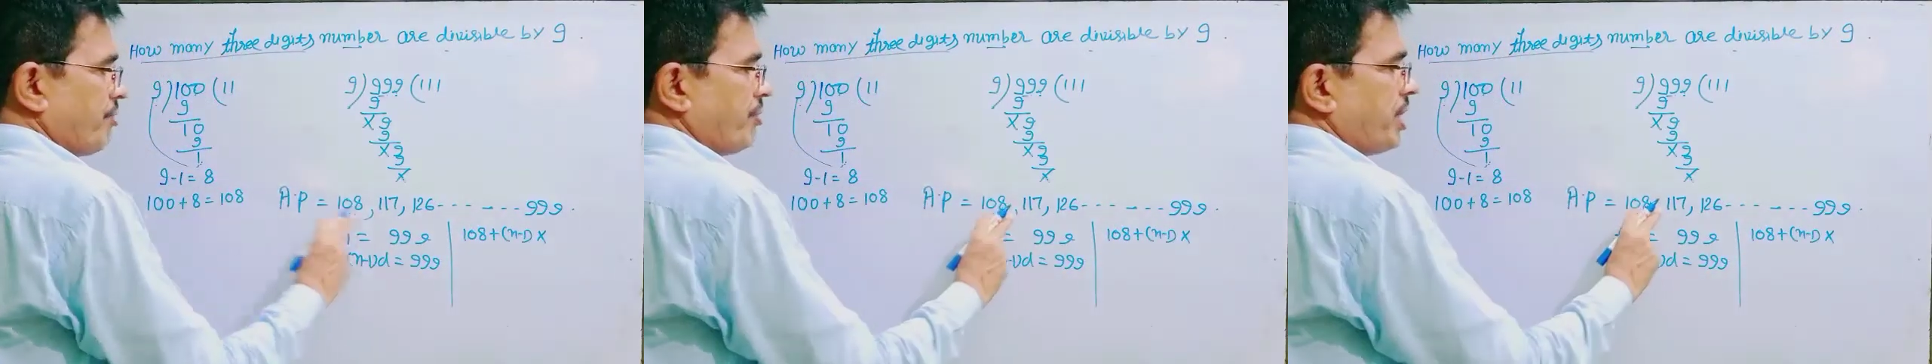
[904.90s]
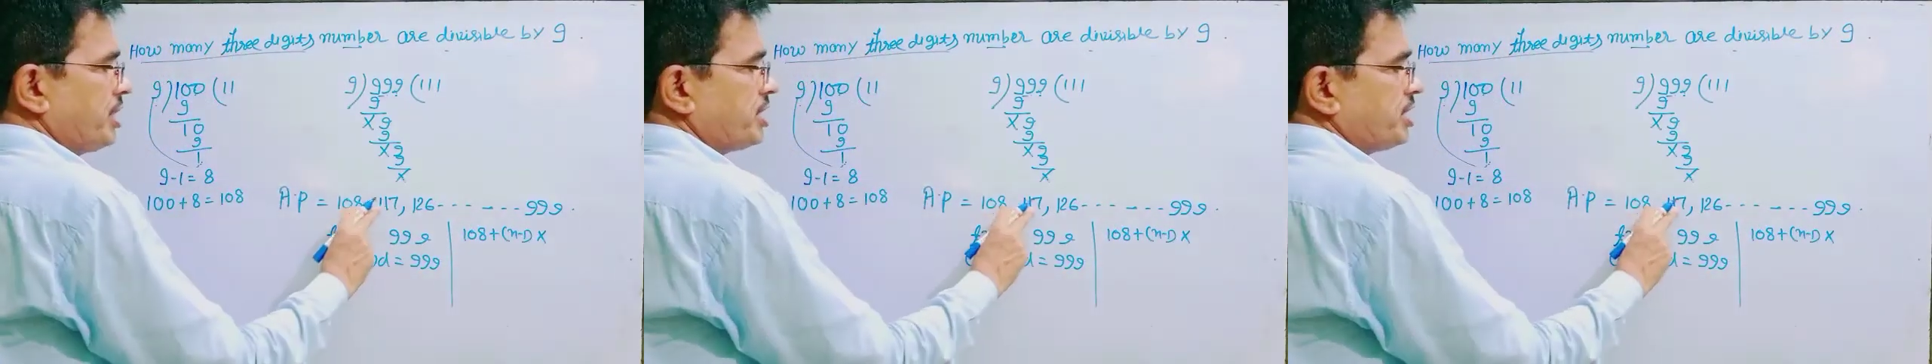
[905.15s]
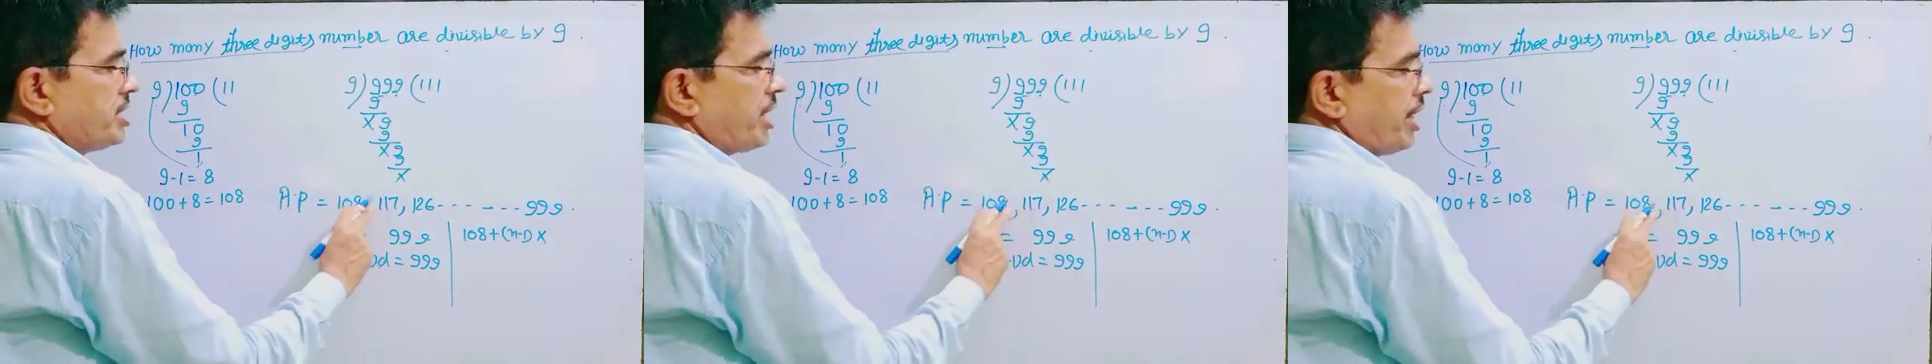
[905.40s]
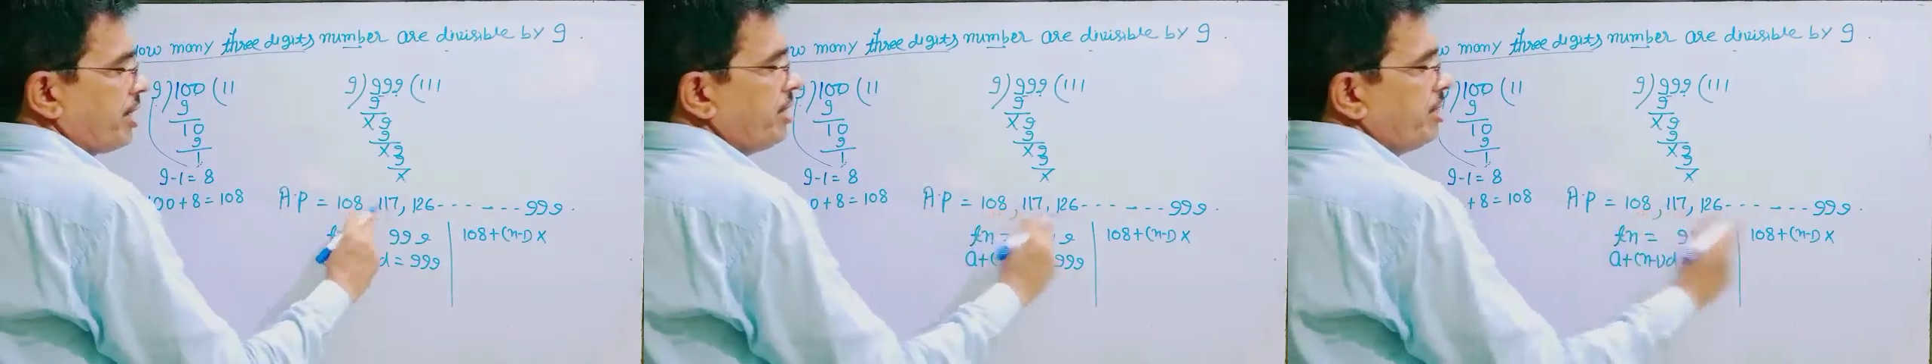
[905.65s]
Difference is
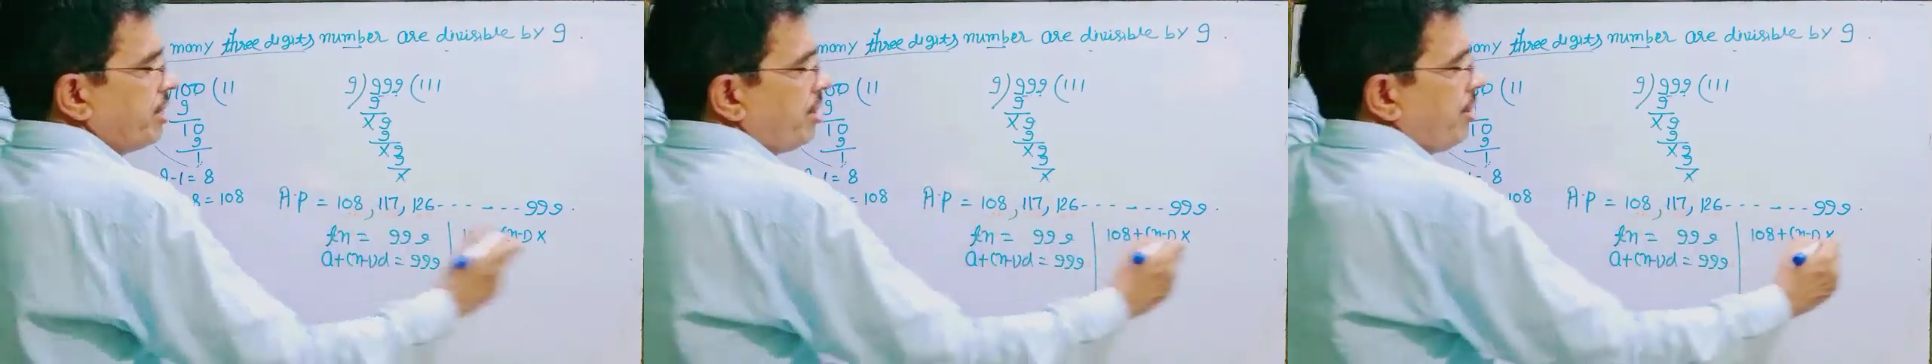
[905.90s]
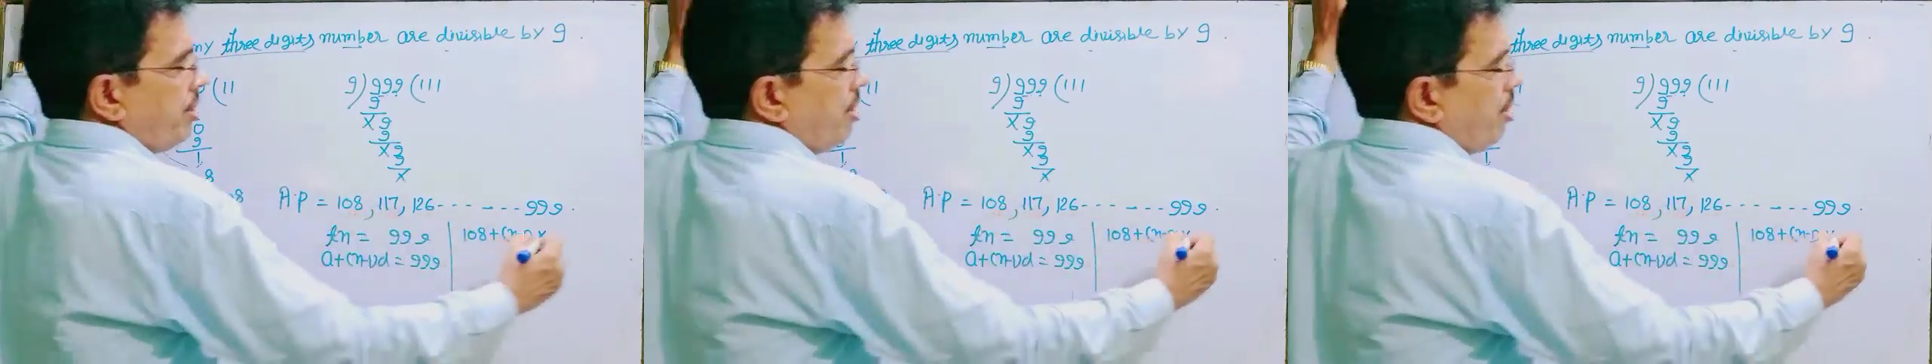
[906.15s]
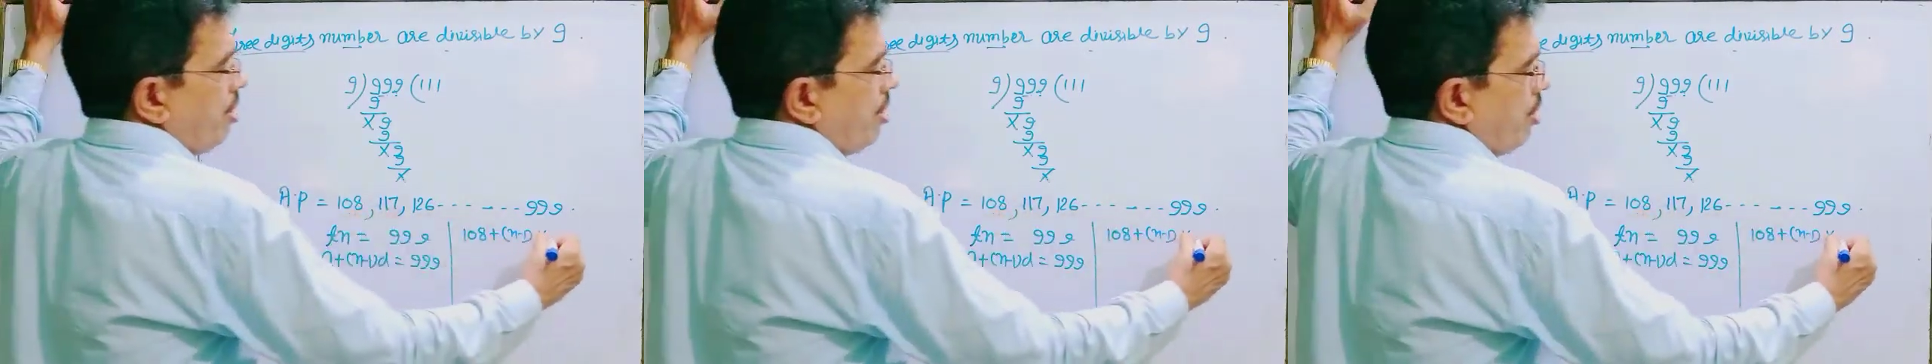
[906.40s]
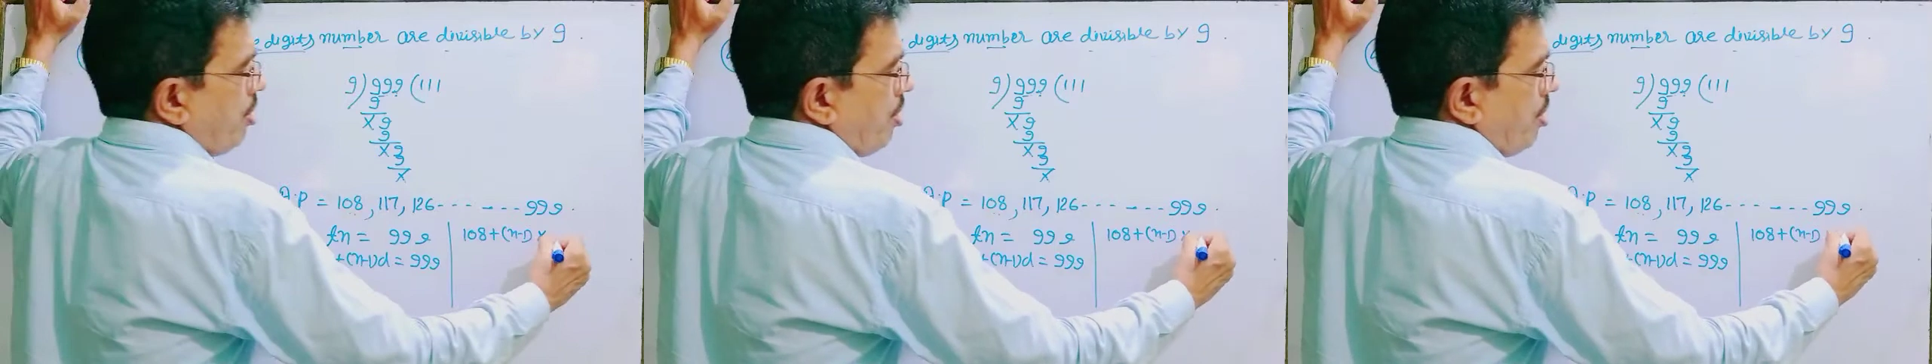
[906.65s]
9.
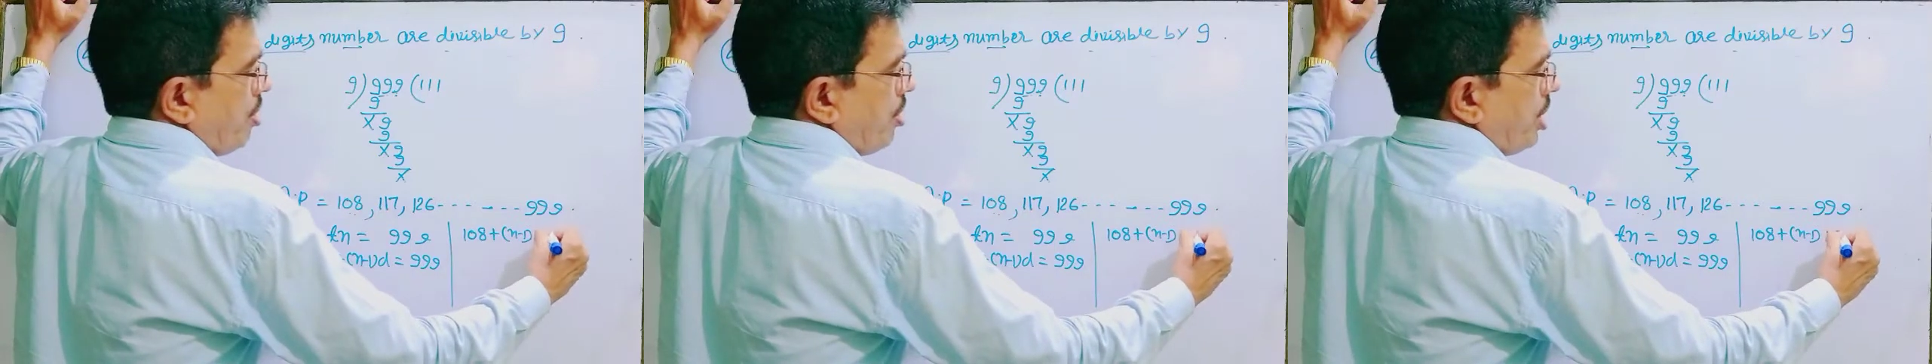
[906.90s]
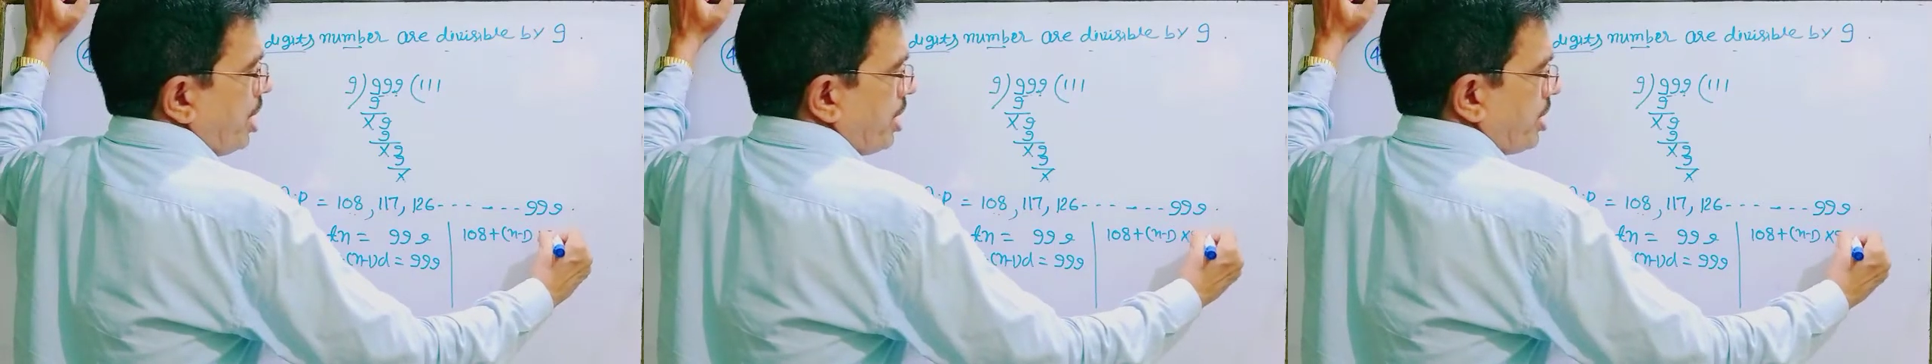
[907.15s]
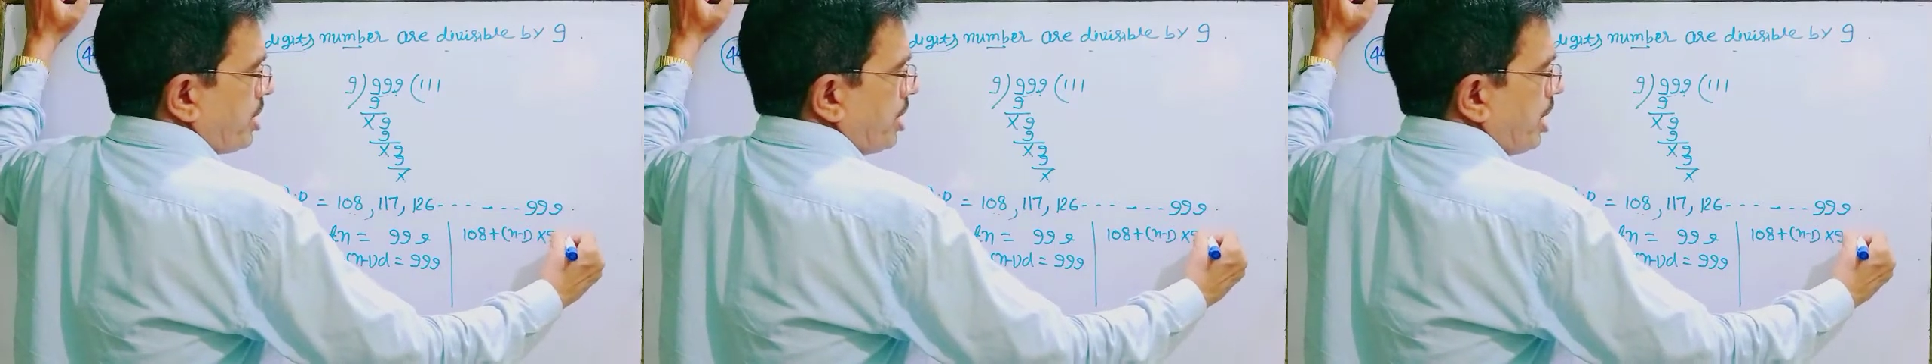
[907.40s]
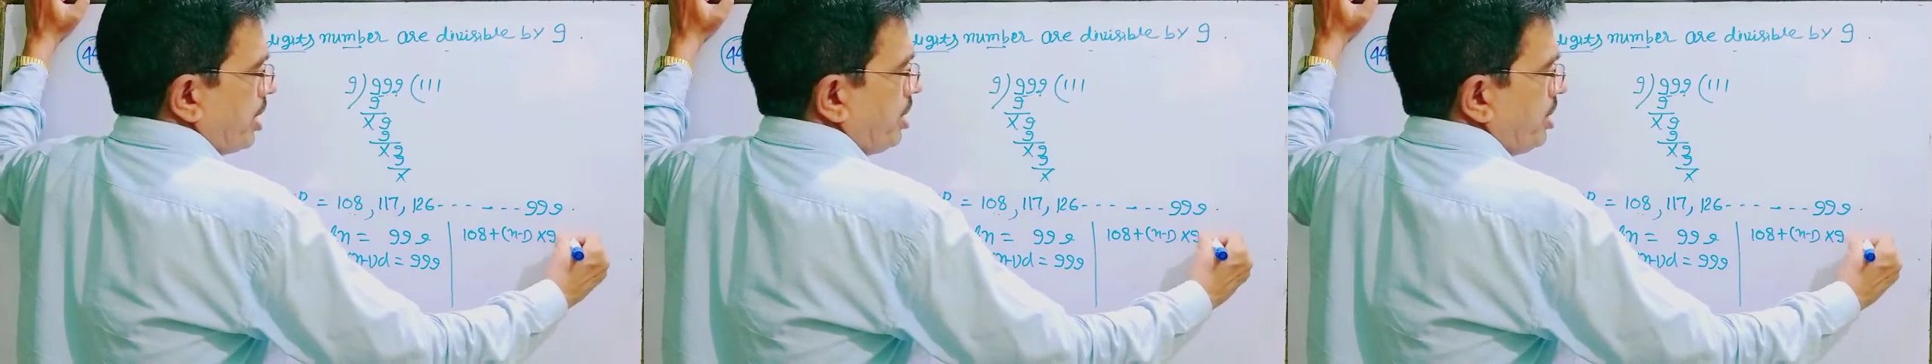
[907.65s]
Write
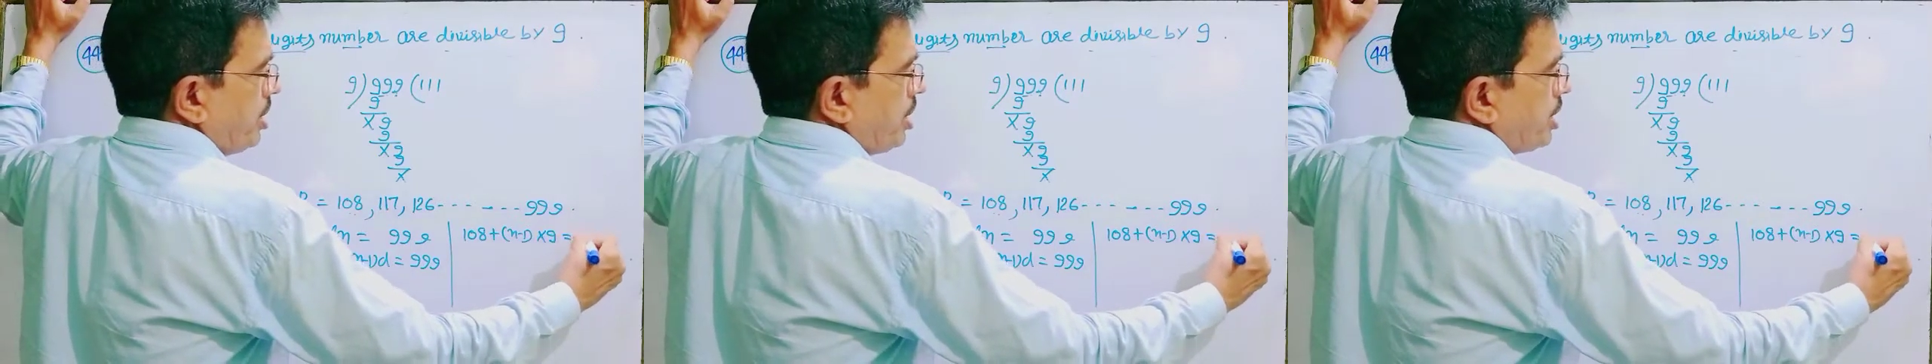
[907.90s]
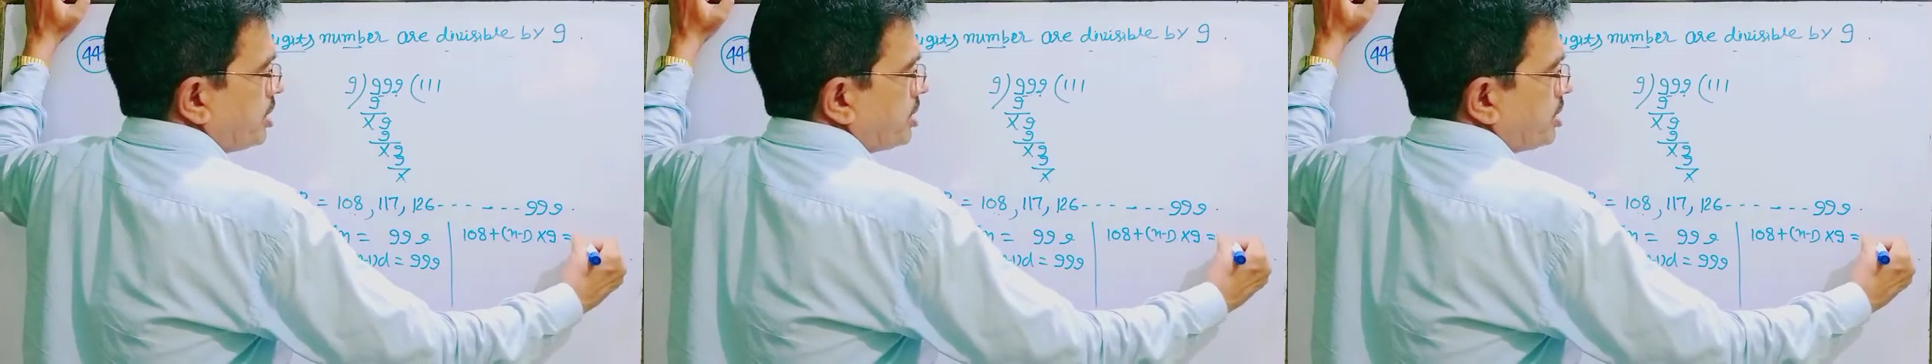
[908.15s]
9